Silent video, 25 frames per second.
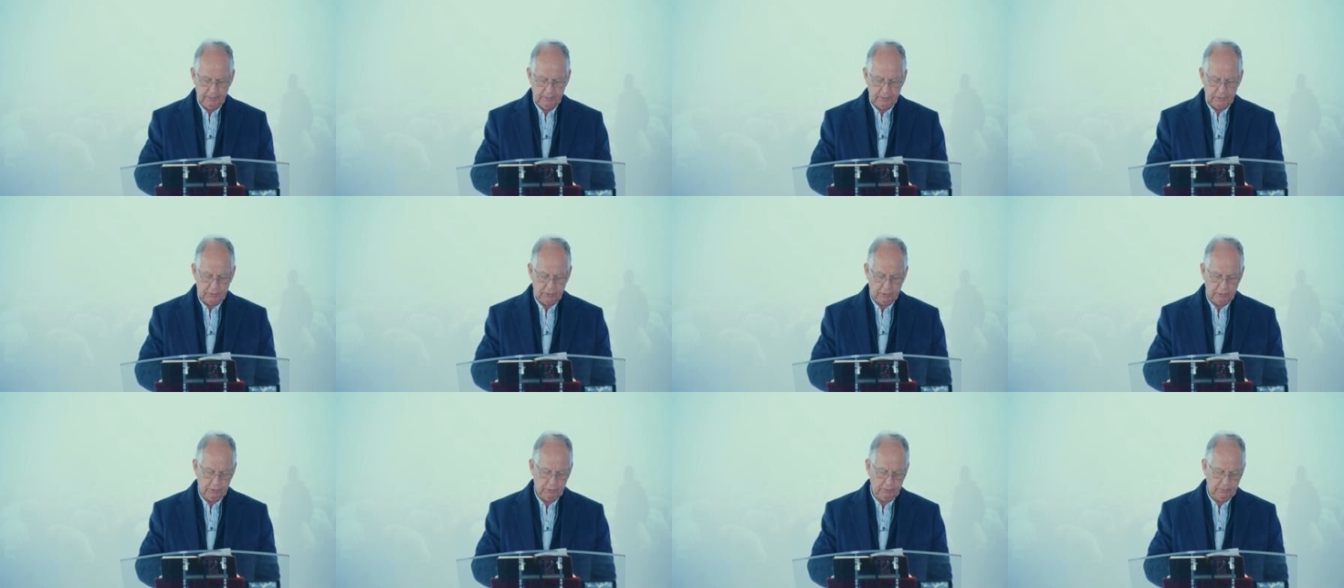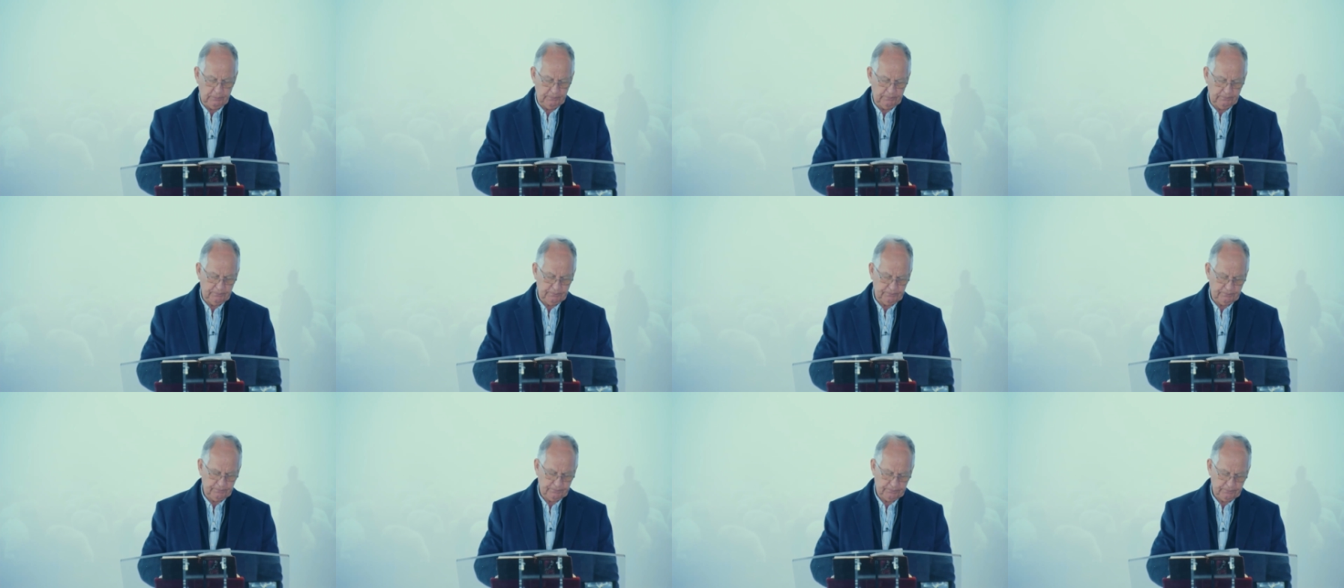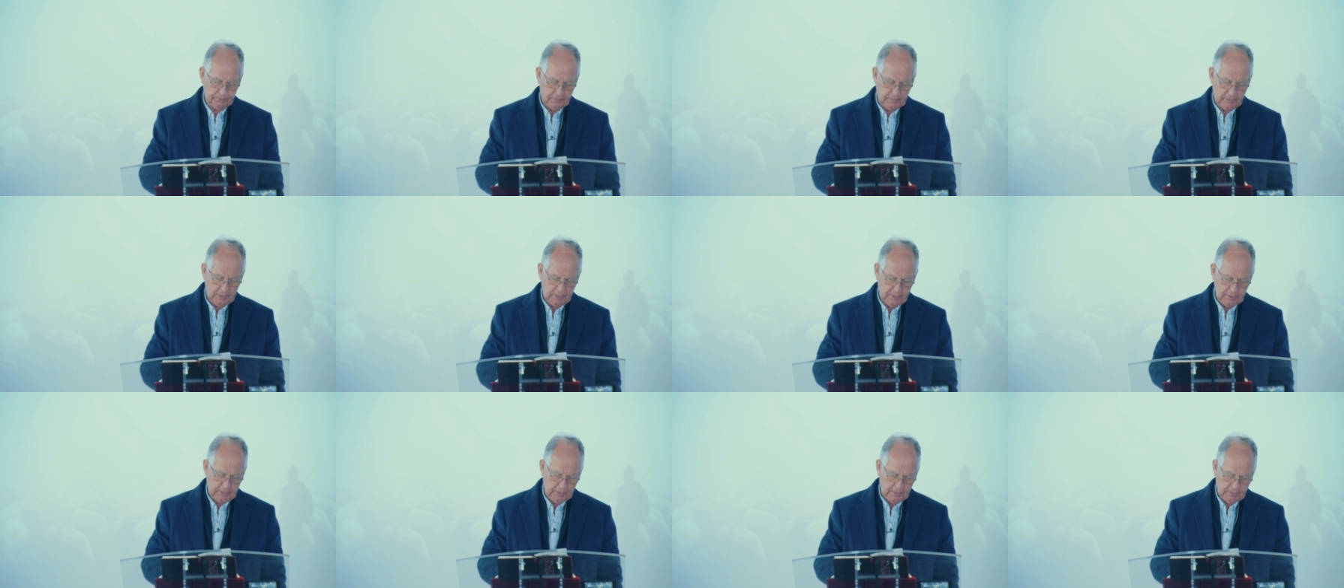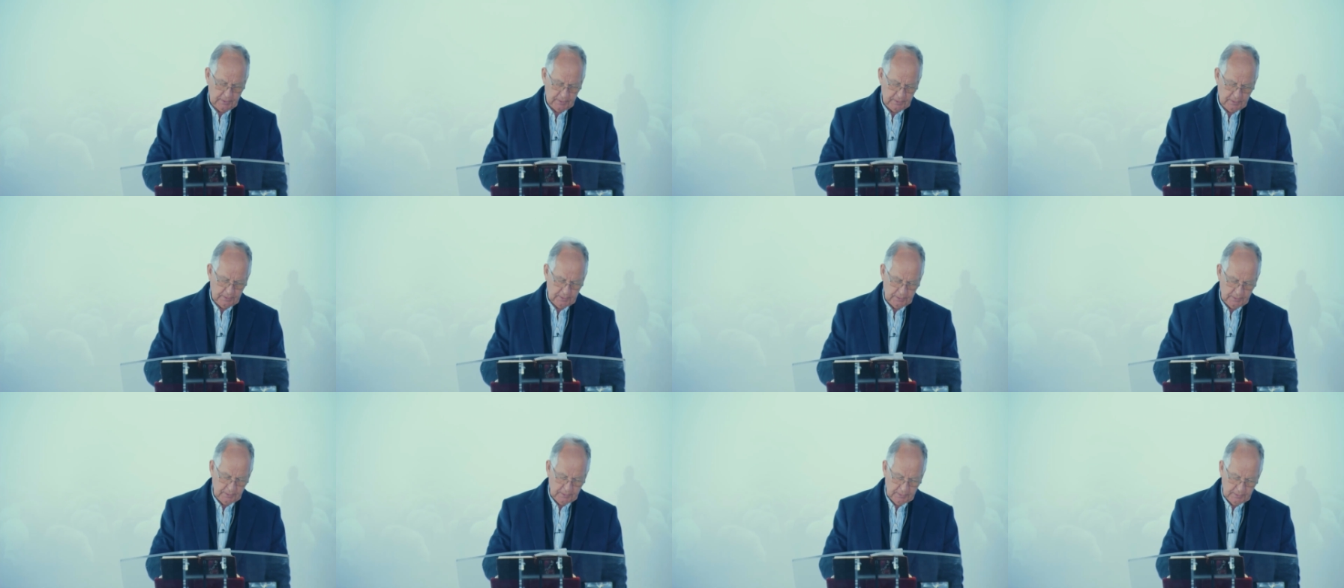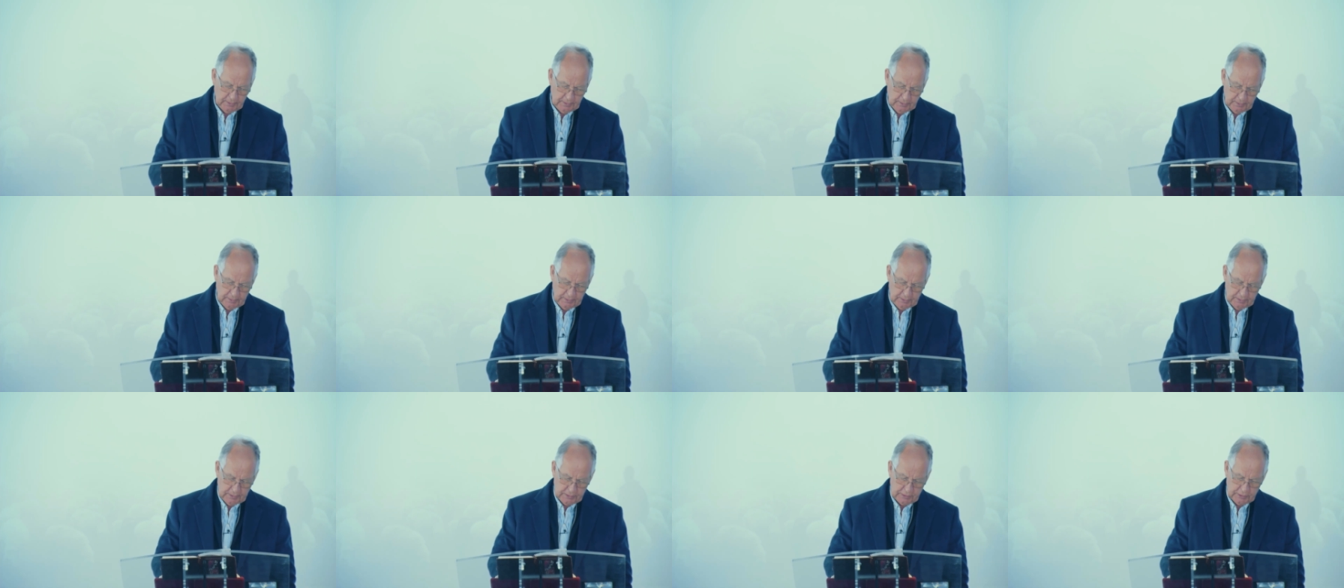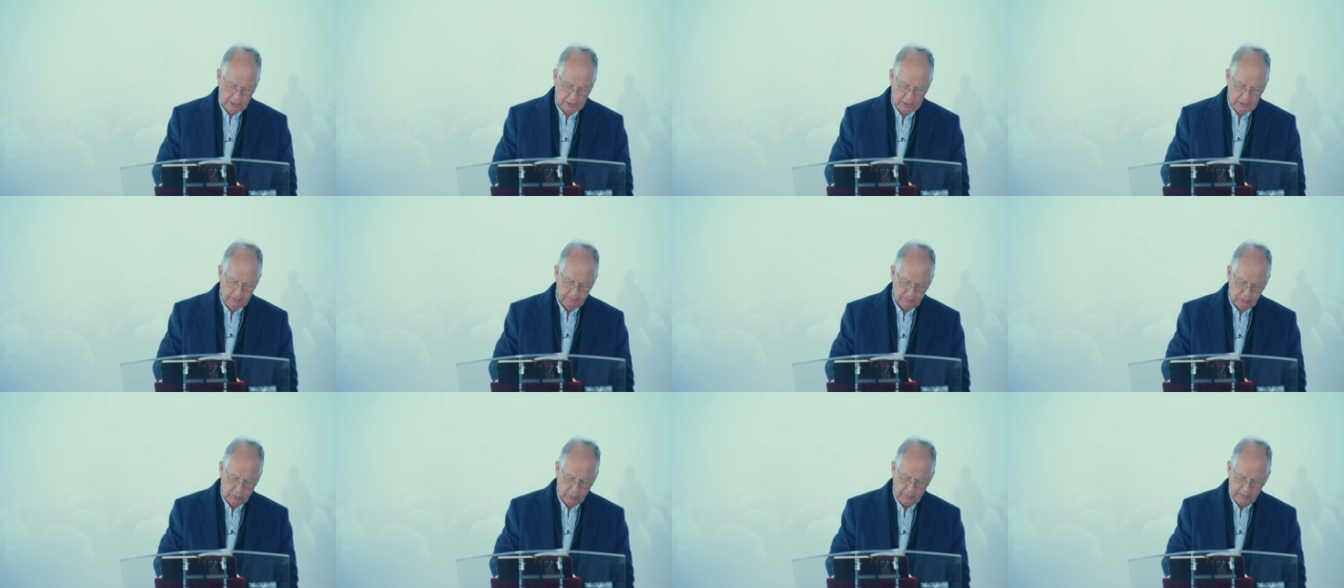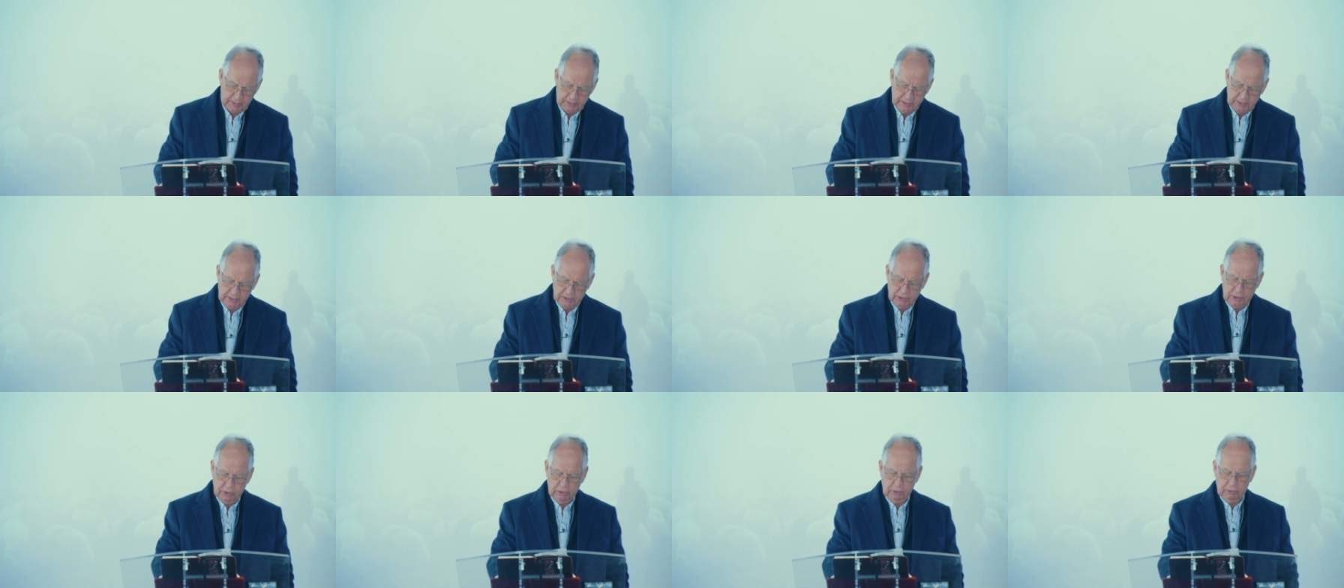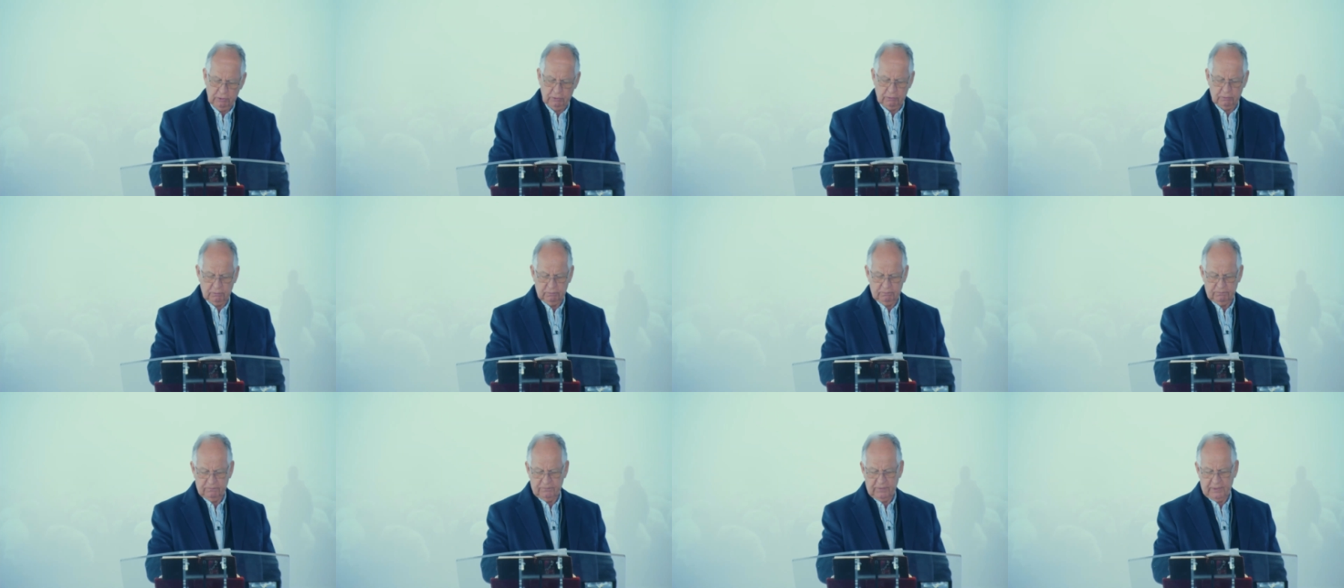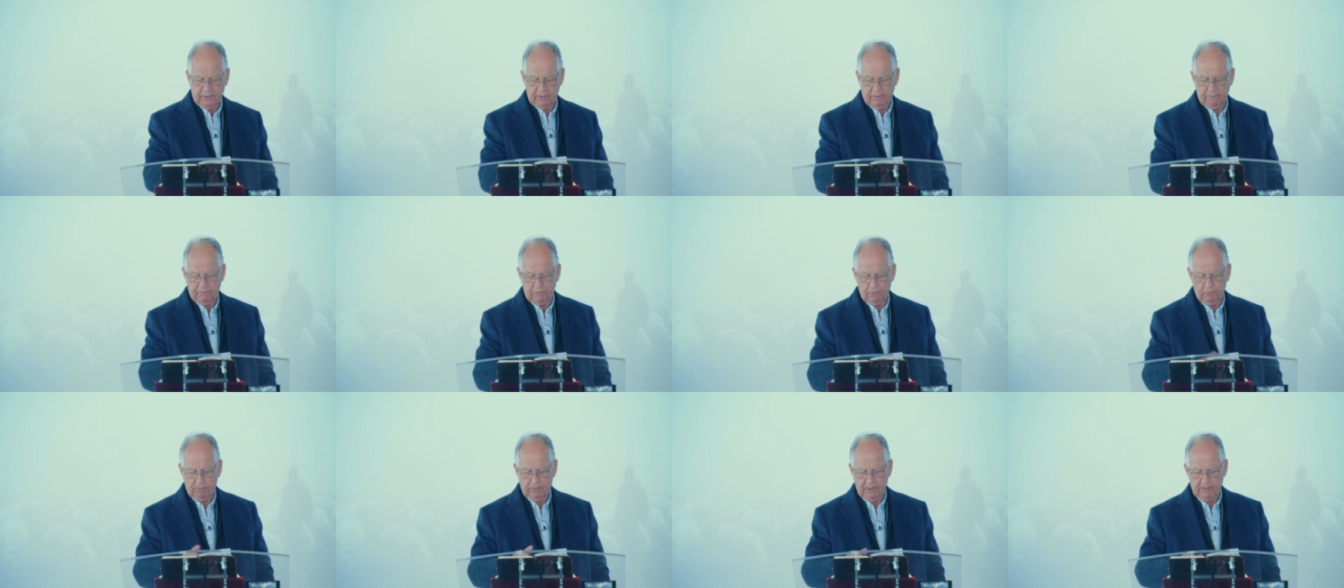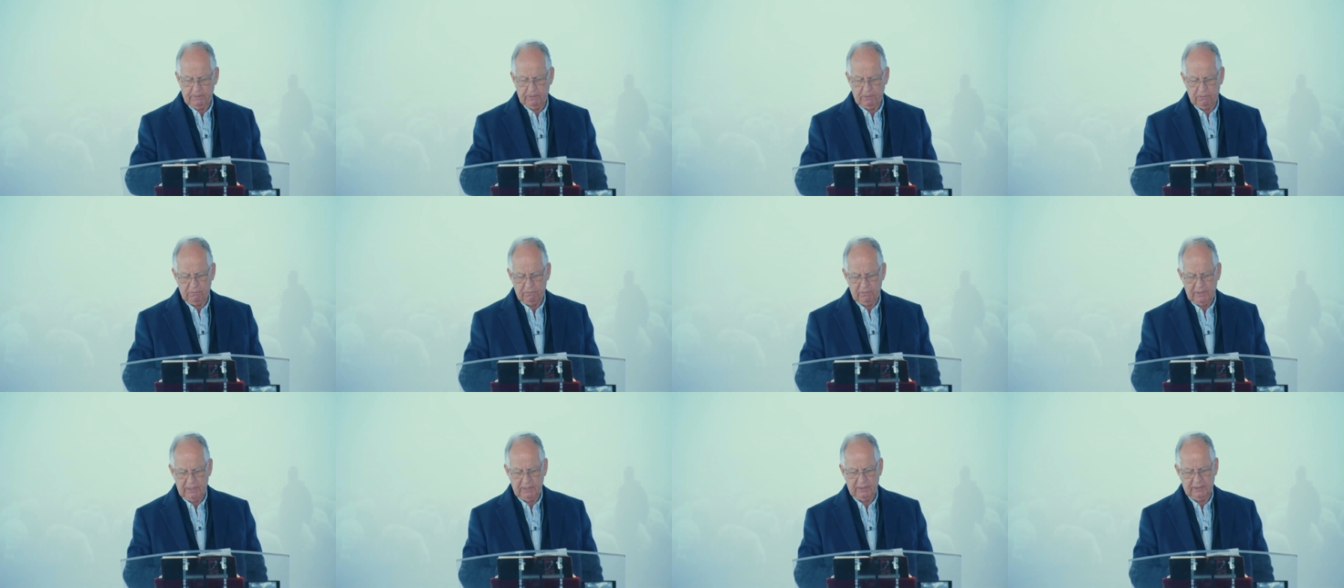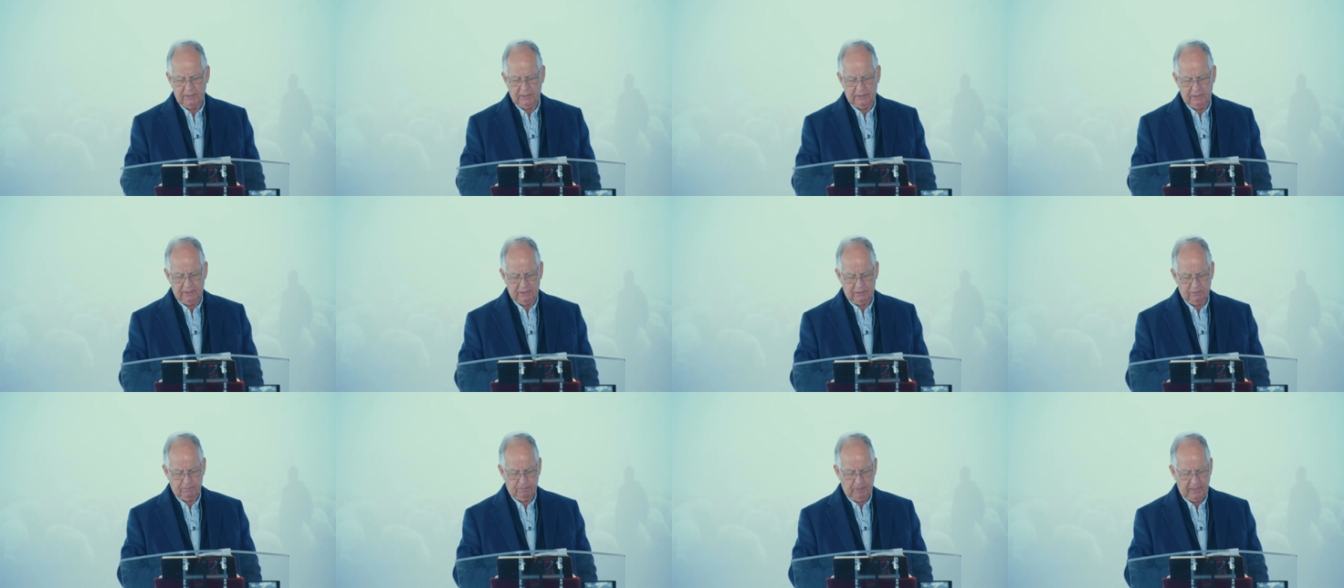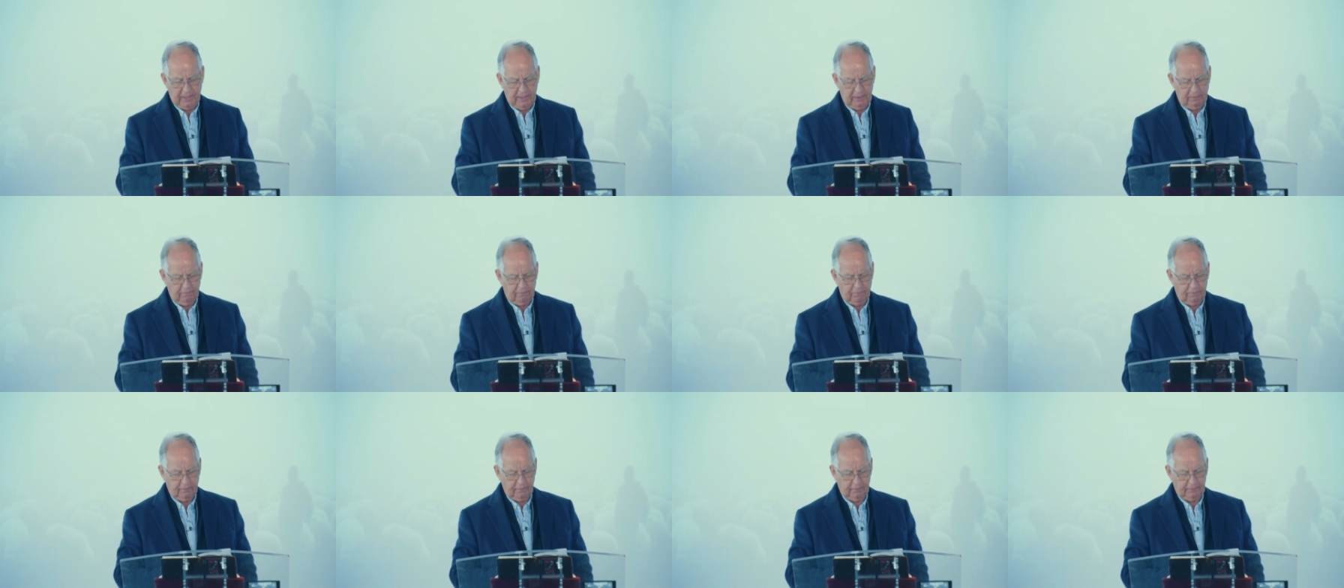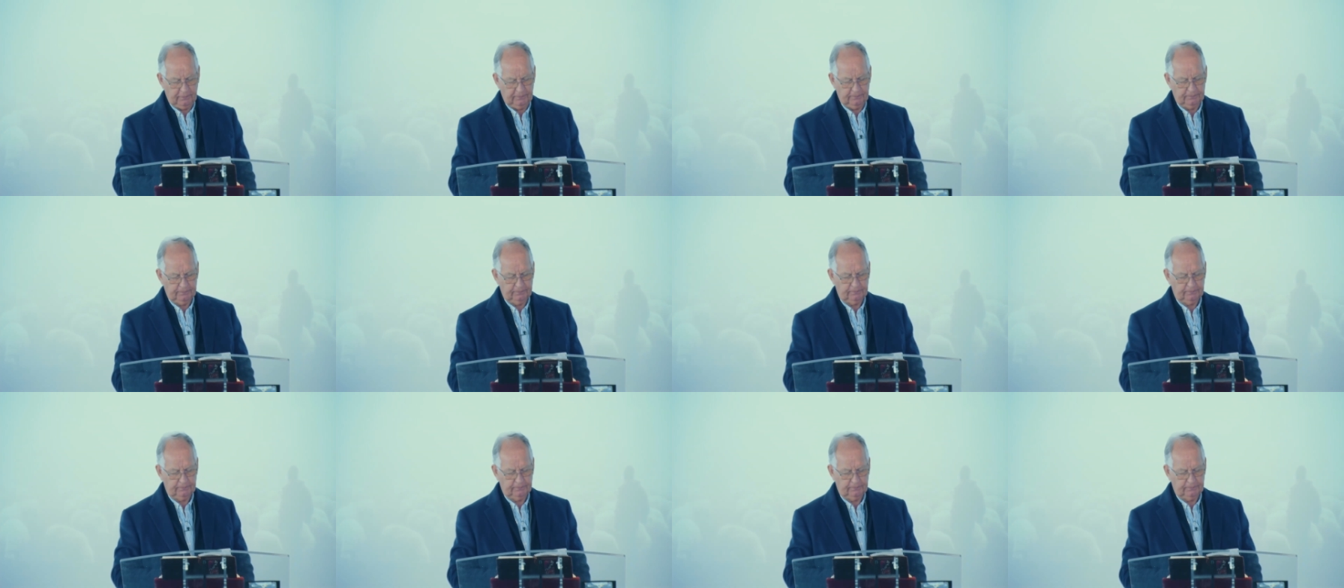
So, Psalm 22, very few people read it, it's painful.